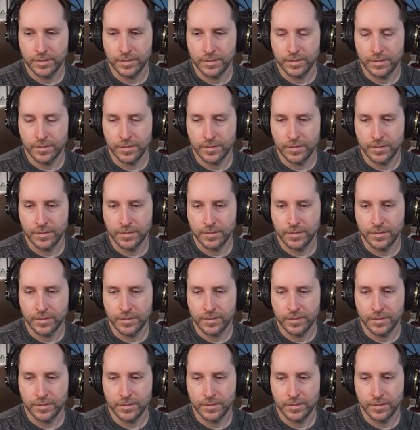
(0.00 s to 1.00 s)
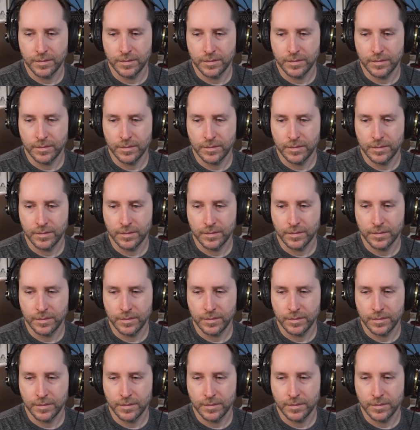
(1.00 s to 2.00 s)

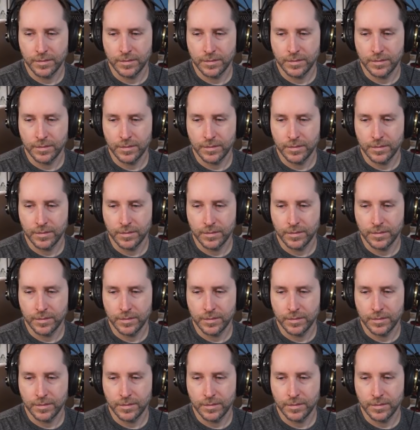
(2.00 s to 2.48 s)
This person isn't speaking.